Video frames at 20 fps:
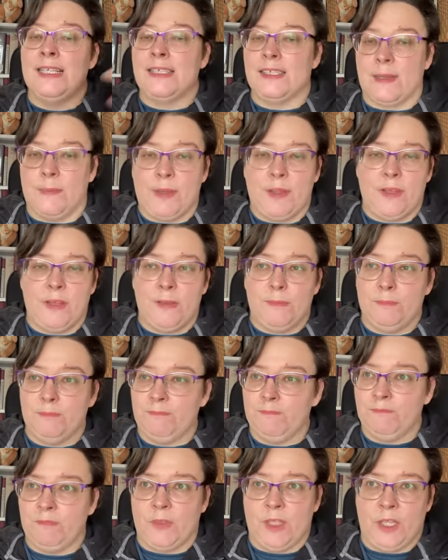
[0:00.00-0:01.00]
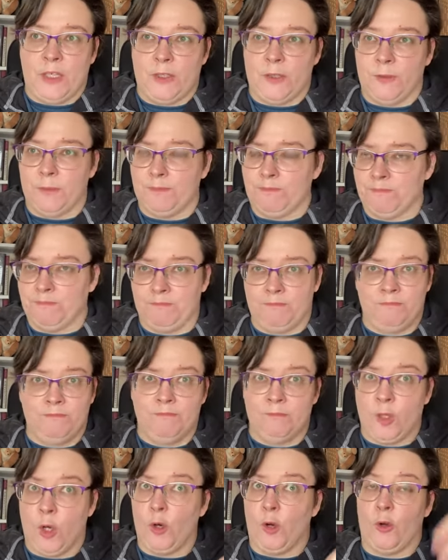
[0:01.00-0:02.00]
Some of them,
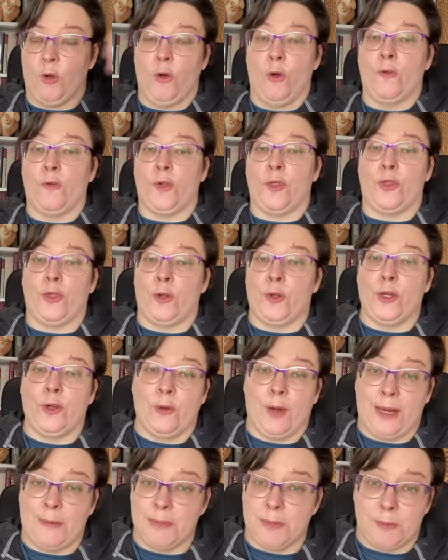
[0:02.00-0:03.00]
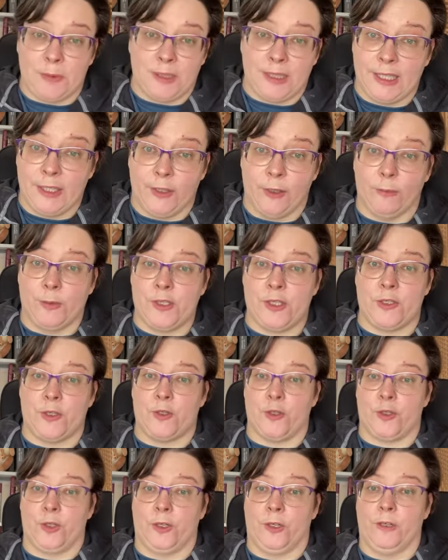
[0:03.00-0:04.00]
go over 30 grams per liter
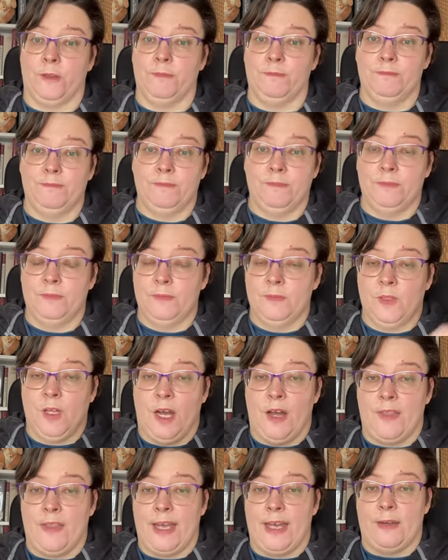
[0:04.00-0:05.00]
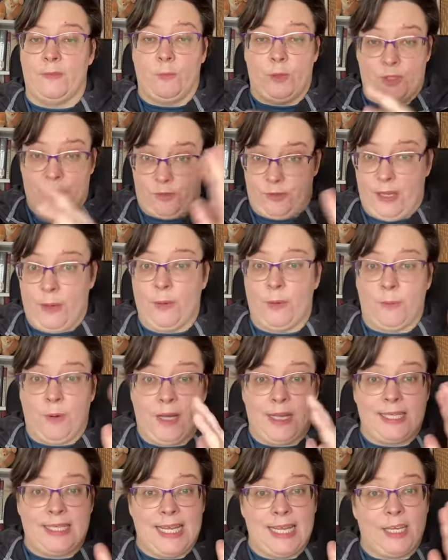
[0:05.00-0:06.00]
residual sugar on that, which that would
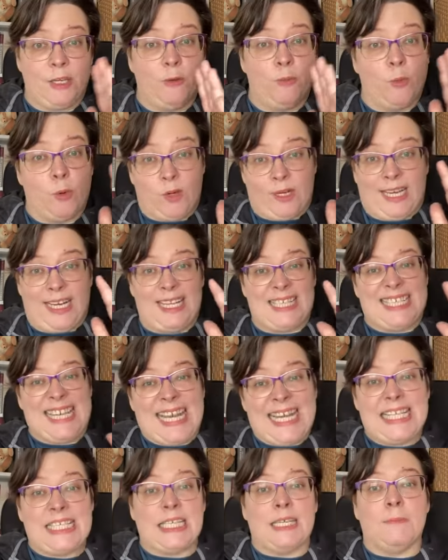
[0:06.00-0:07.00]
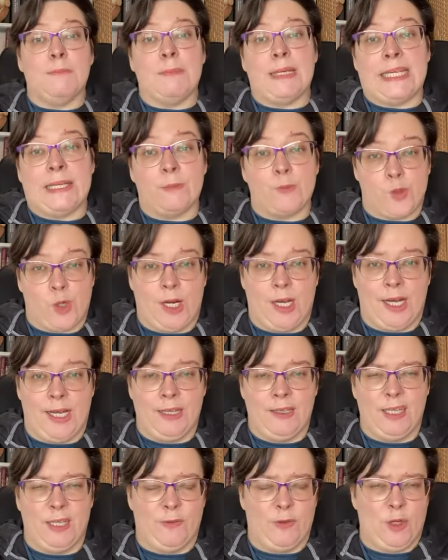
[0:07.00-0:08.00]
probably take you more kind of tasting medium
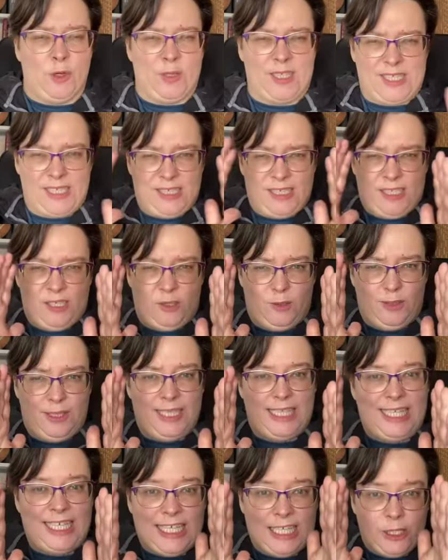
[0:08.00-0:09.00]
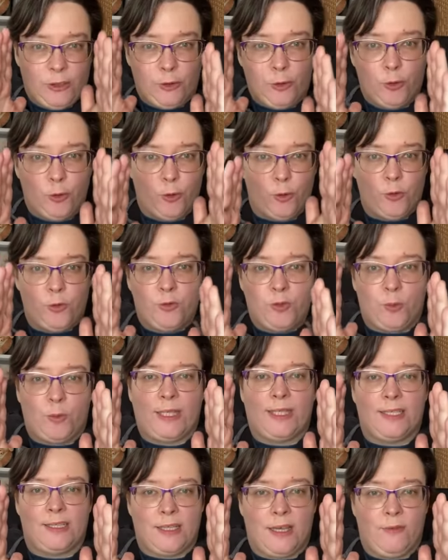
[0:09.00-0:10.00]
dry, even though it's still in the EU
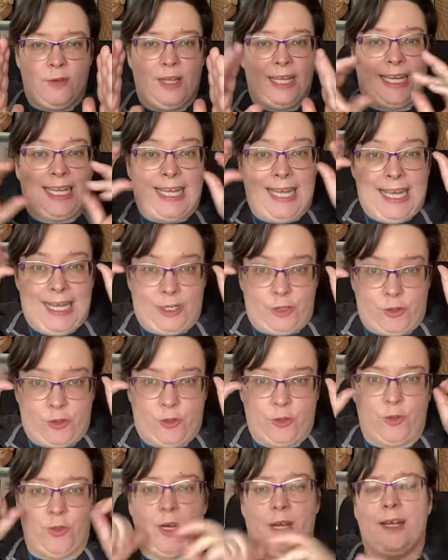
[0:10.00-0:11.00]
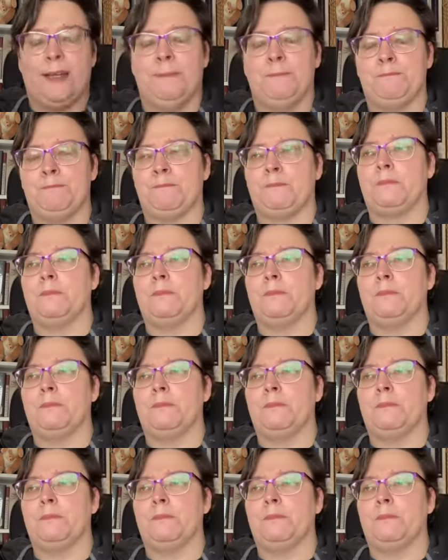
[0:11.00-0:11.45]
sweetness level, like extra dry.